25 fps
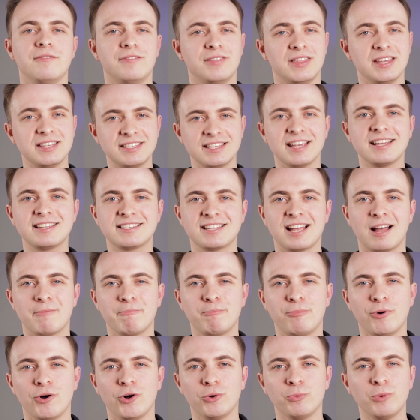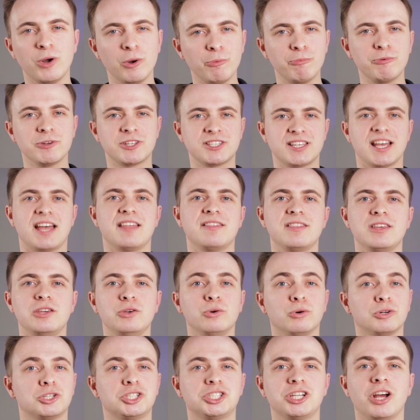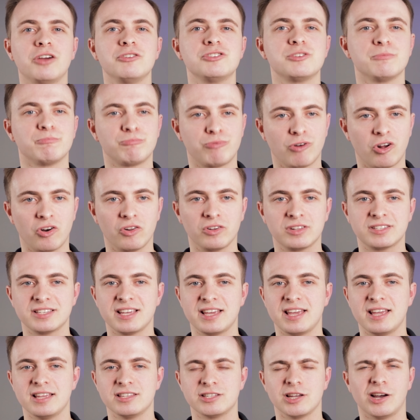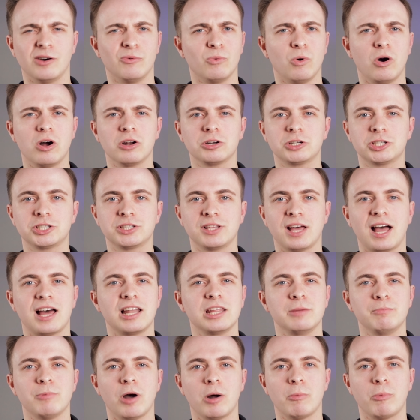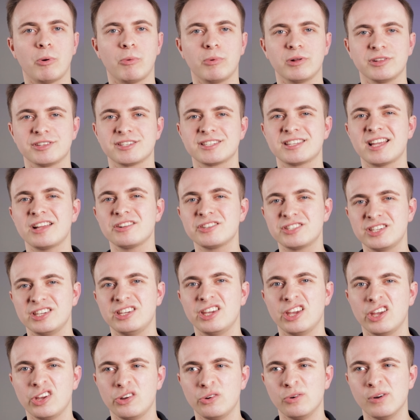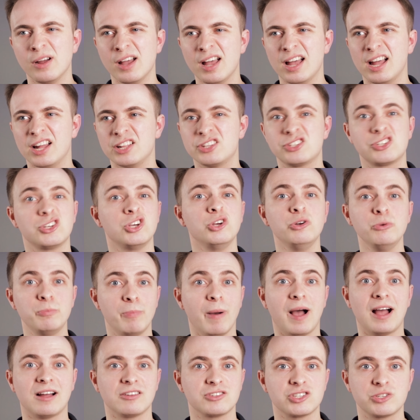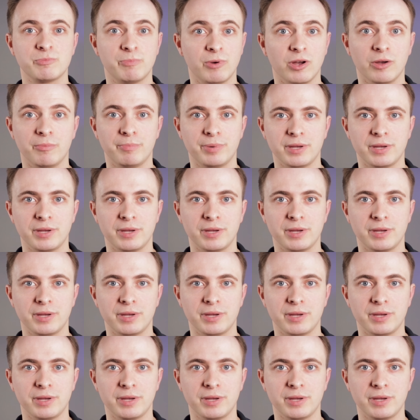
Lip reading: For this example, we'll pretend that your chosen product is a watch that Alibaba will sell to you at £2 per